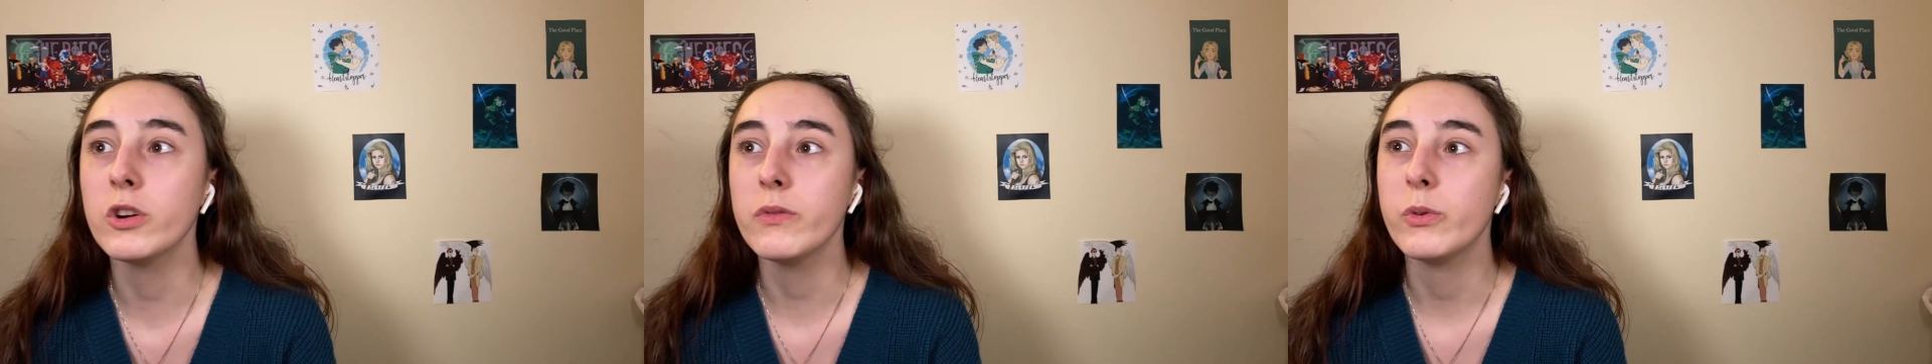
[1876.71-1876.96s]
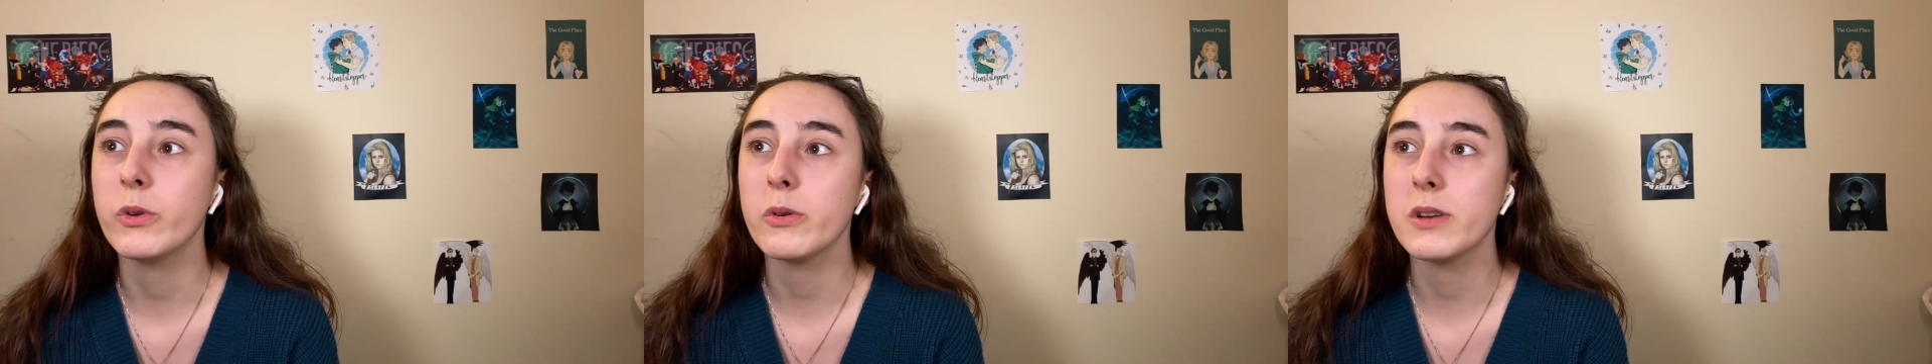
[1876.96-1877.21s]

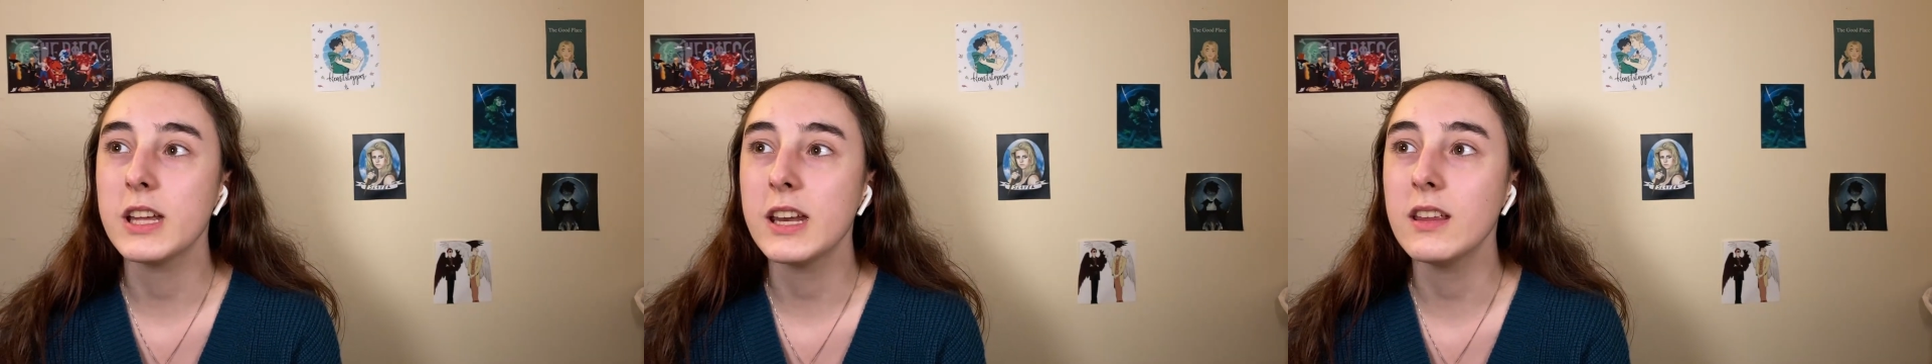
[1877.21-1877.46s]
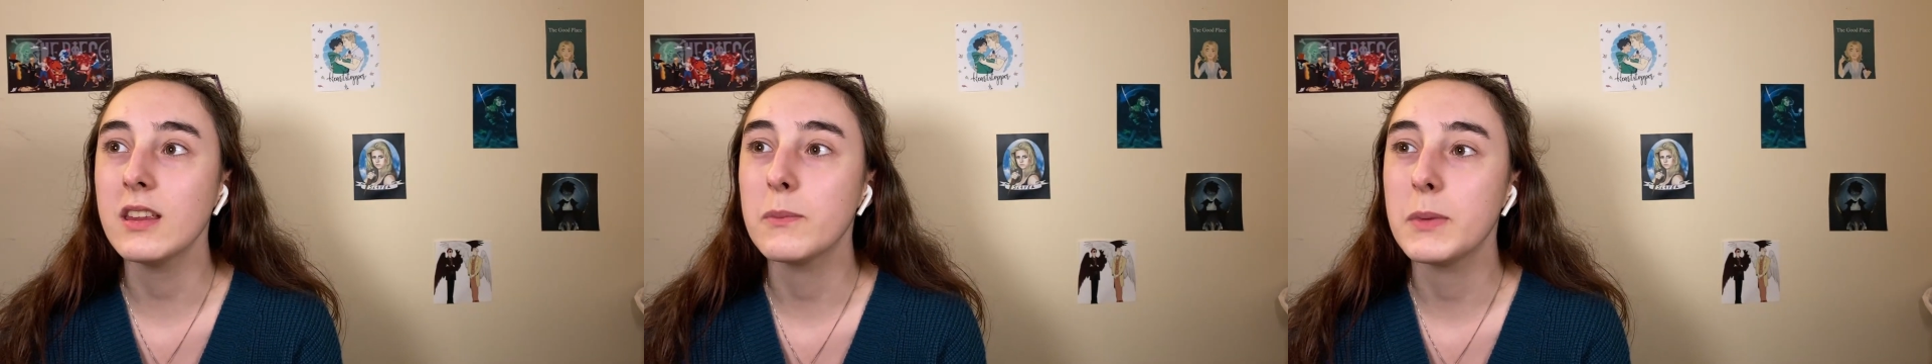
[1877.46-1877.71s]

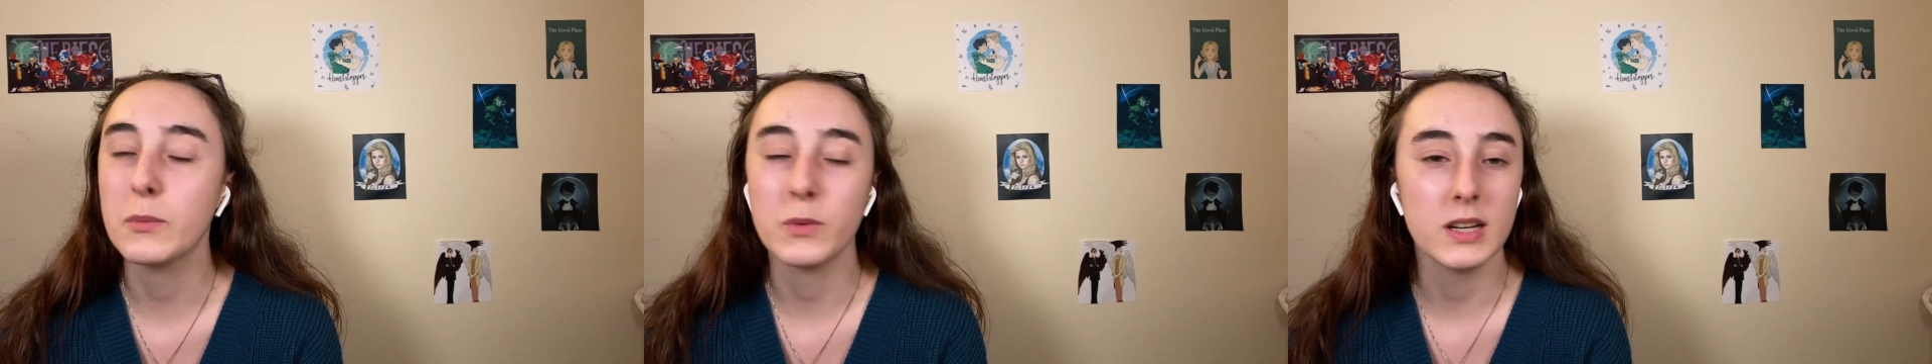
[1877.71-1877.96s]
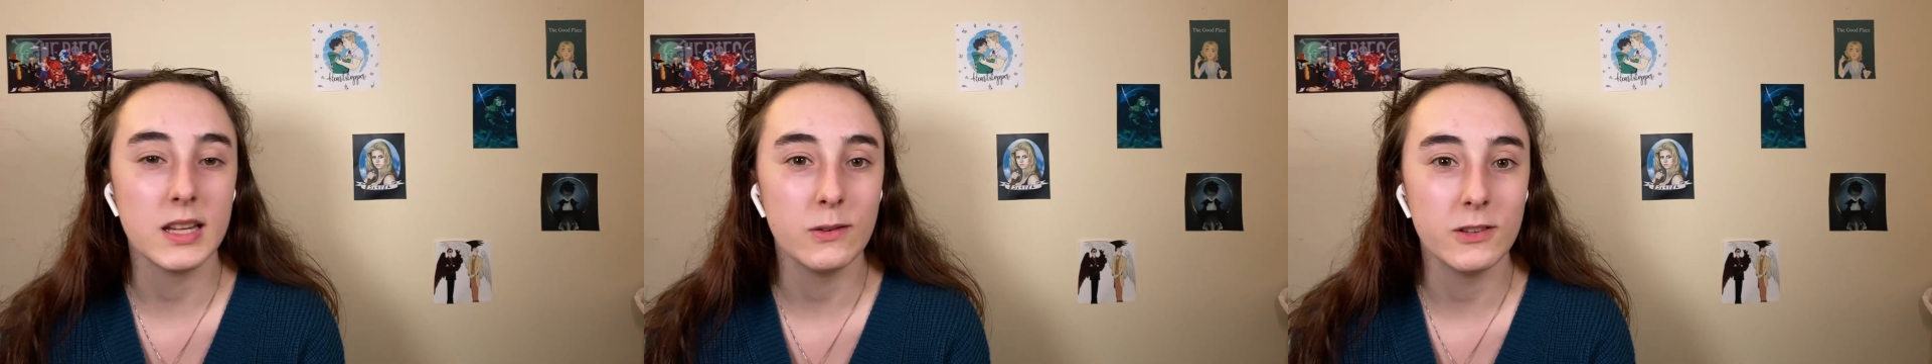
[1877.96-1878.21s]
infuriating than
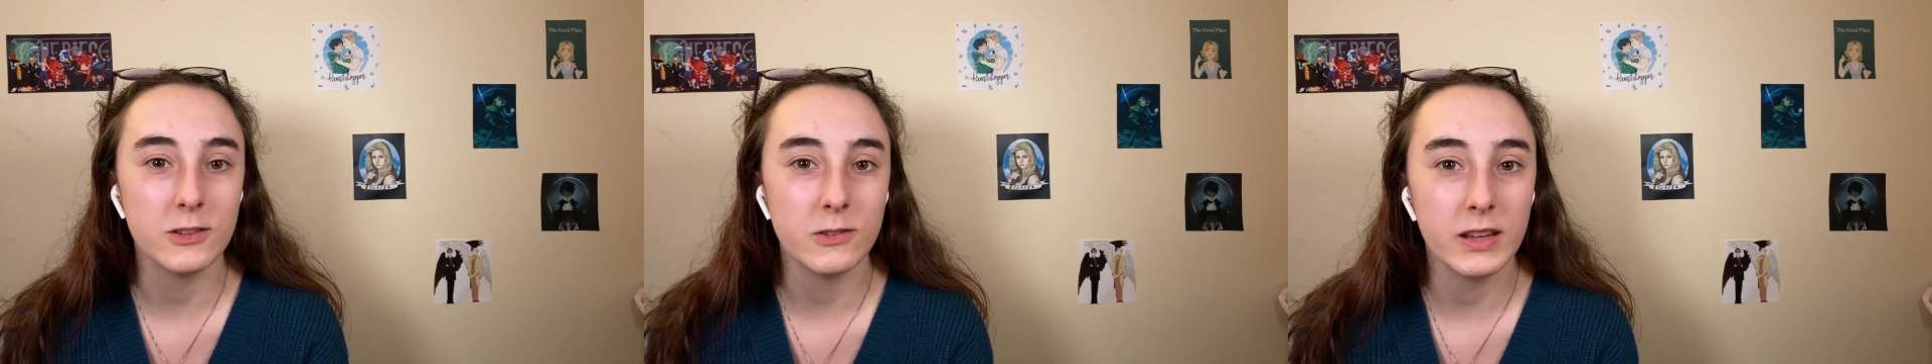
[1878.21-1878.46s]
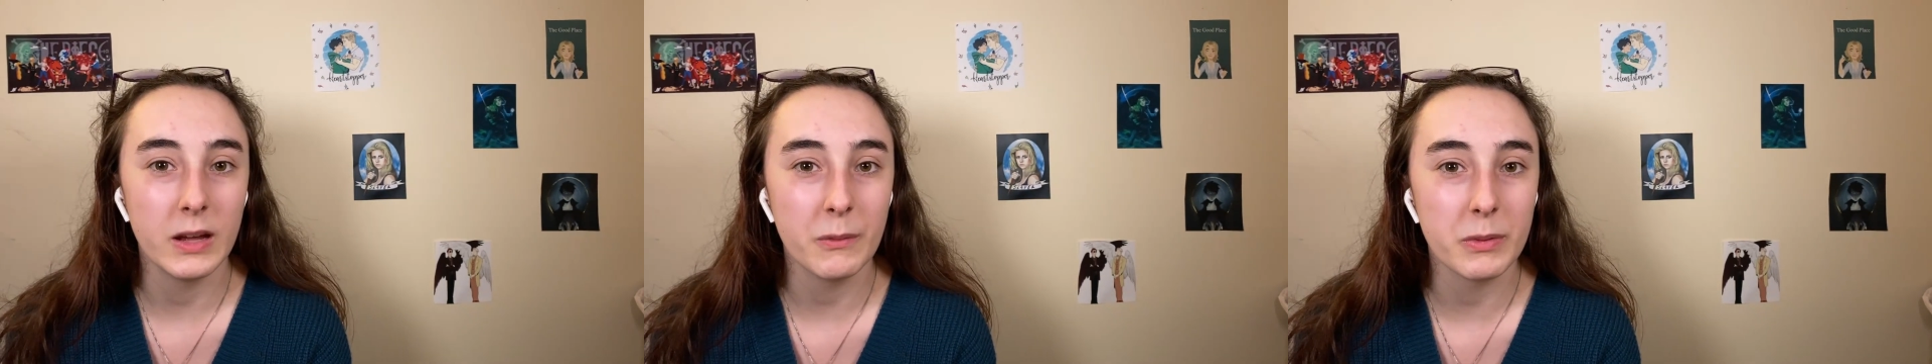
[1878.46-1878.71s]
when he was
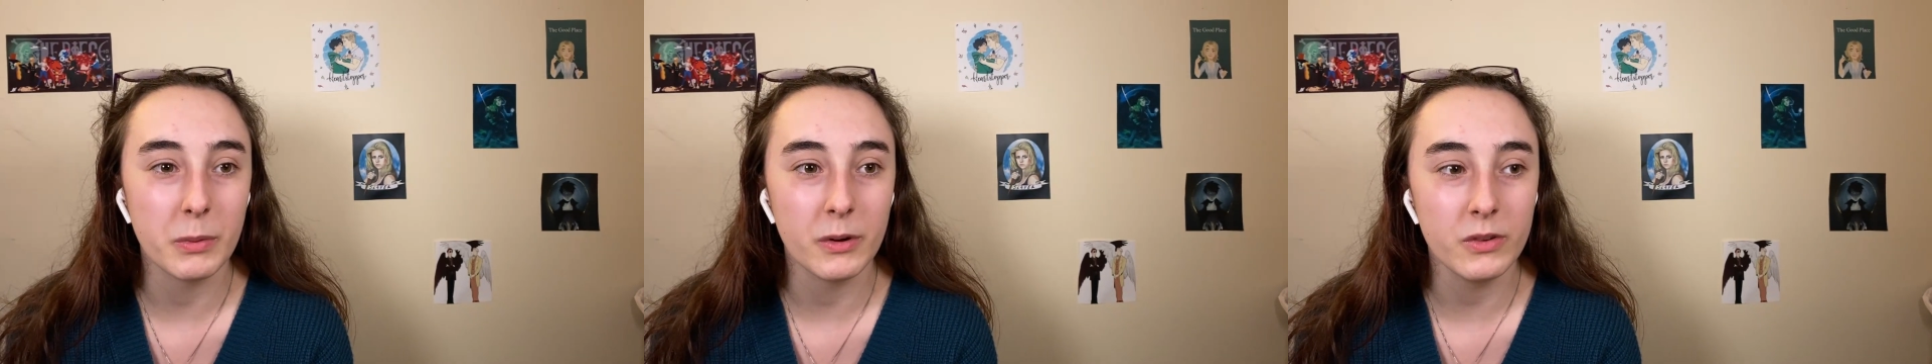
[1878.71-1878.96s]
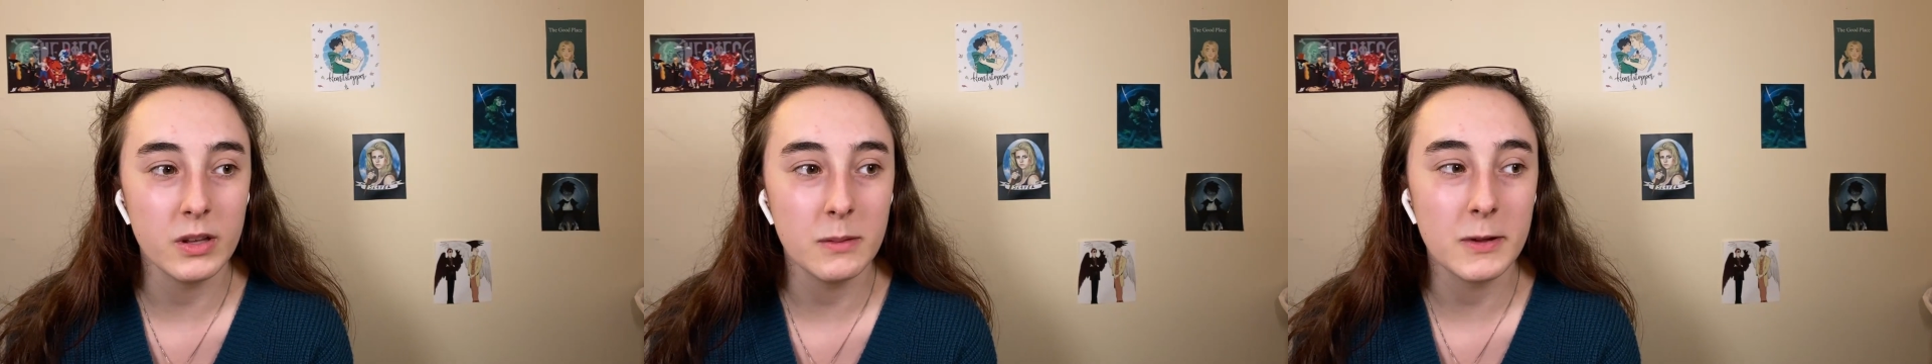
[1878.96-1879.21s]
doing that with Buffy,